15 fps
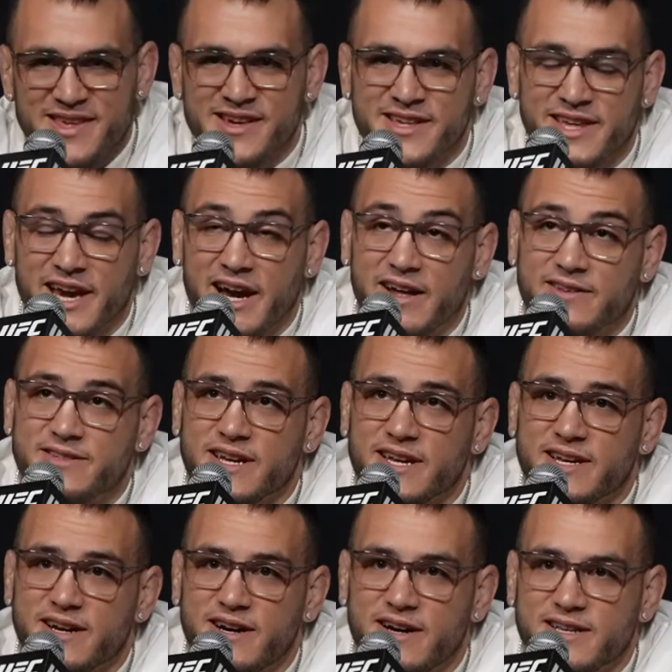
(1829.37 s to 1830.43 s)
Yeah, it's
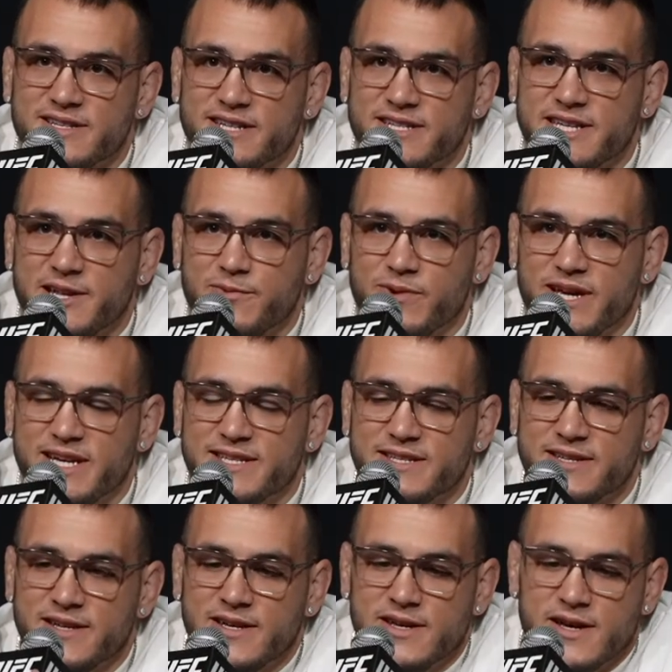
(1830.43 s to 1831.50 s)
like 16
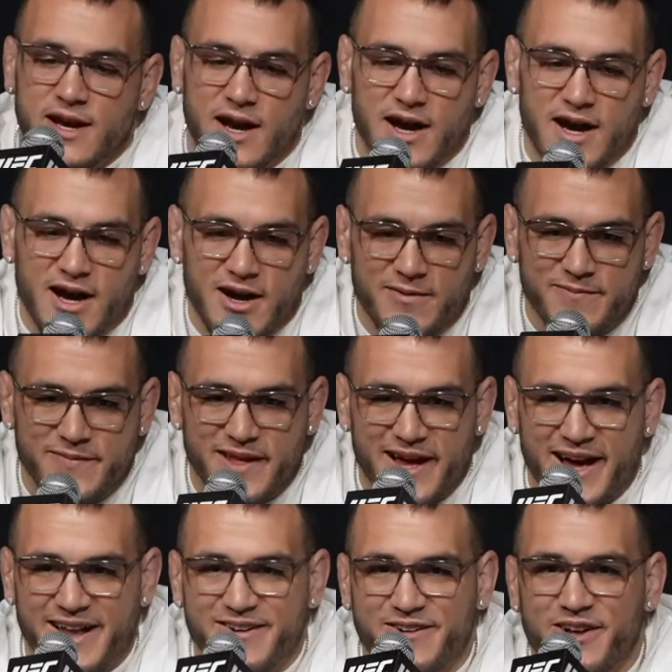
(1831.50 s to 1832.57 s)
weeks.
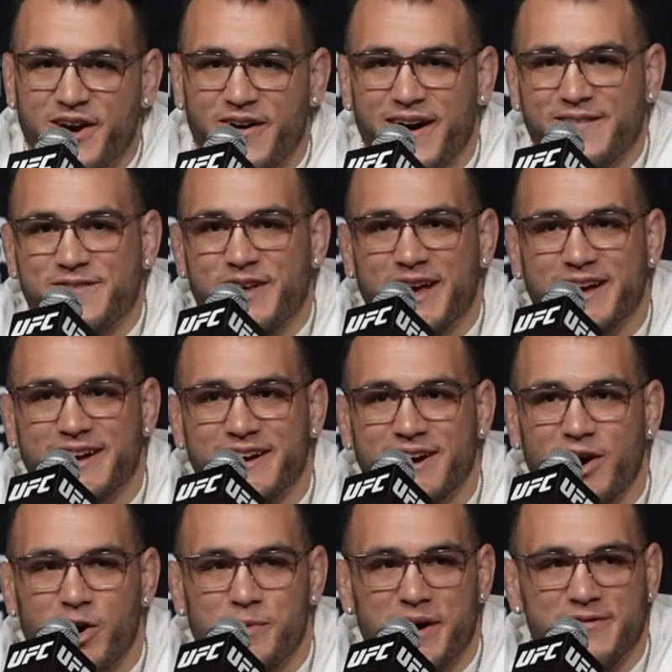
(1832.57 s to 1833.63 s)
I don't know. I feel like
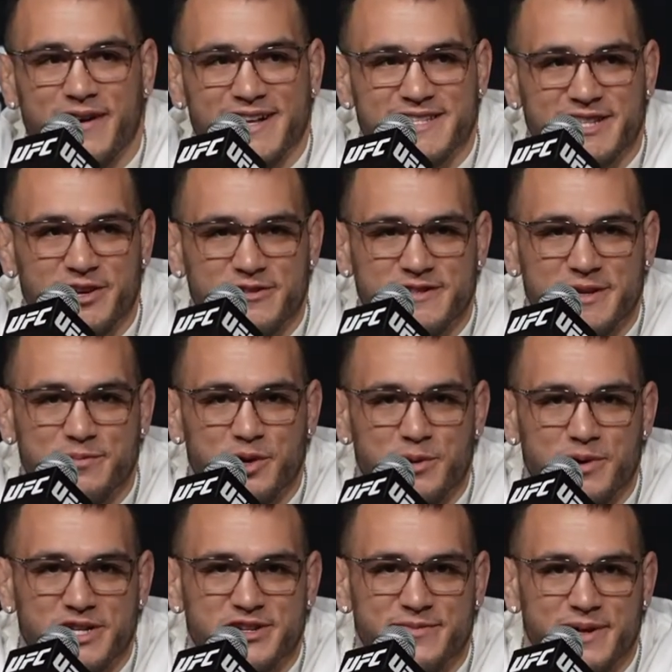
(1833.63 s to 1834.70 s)
all my fights in the UFC pretty
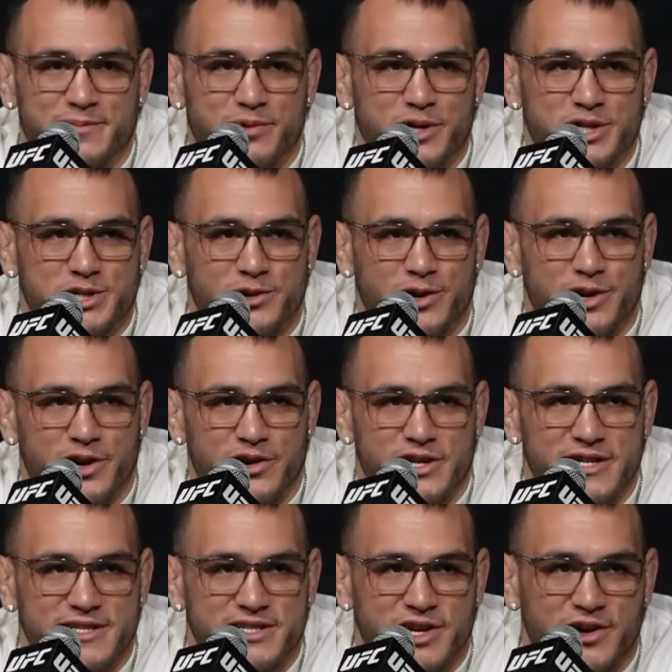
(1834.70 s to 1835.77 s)
much have been pretty short
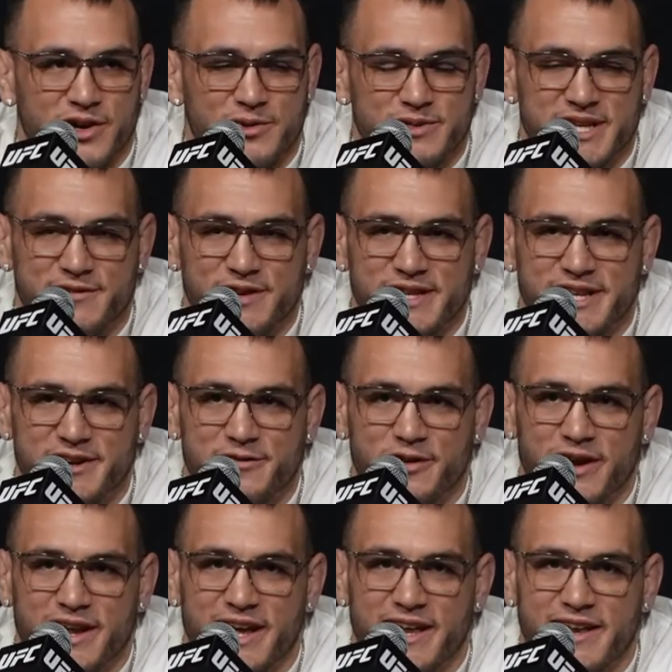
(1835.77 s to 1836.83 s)
notice. So it was definitely
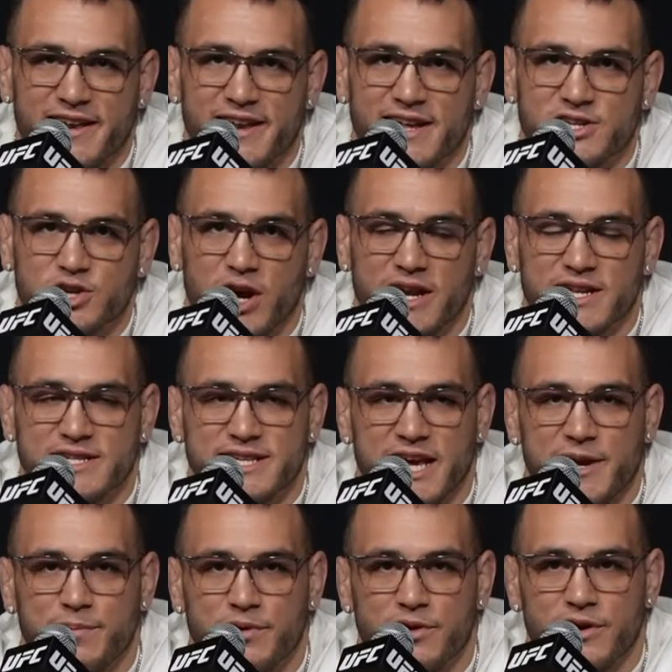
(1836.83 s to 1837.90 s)
different. And trying to
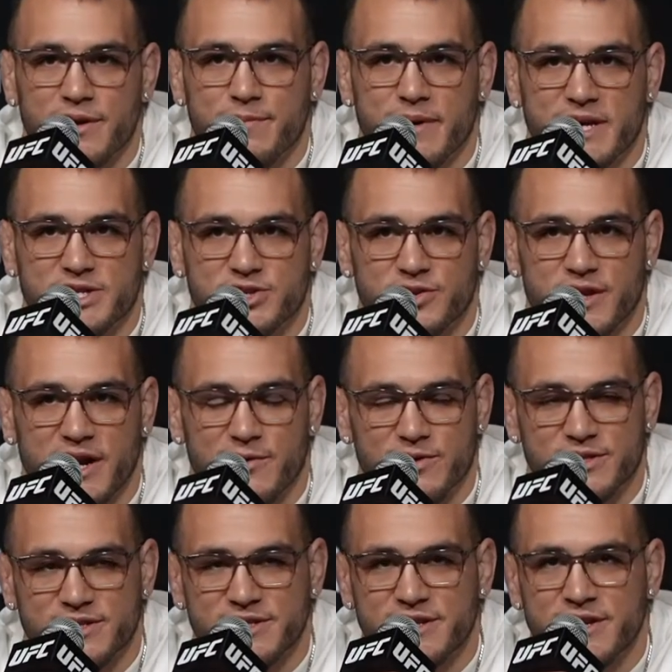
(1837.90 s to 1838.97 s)
taper and make sure that I
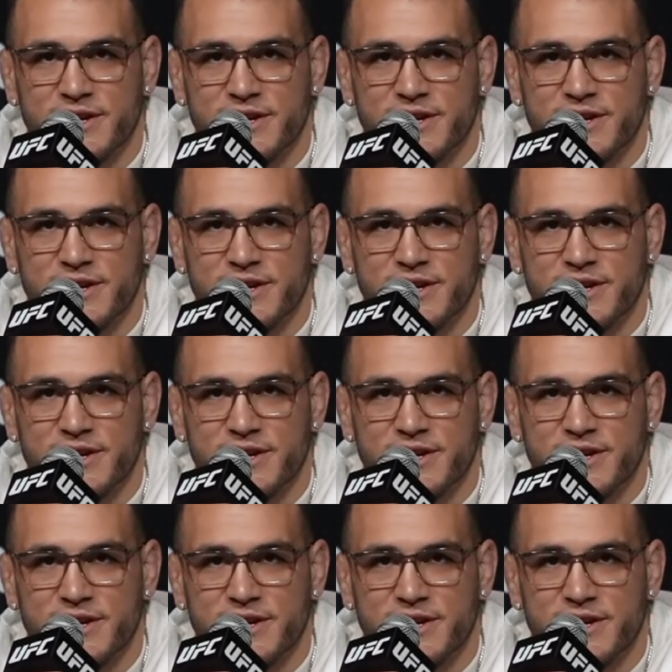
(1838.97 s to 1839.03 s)
was